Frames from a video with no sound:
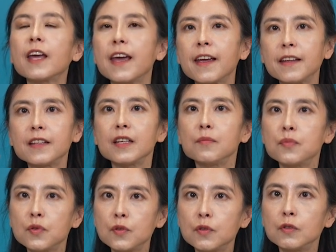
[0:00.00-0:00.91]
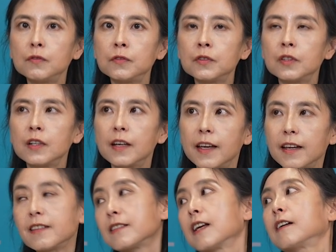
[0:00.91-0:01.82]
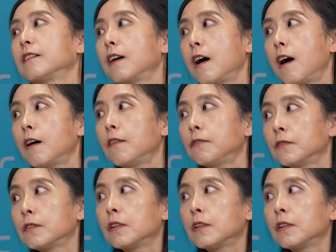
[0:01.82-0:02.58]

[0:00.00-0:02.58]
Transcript: and improve in the second half.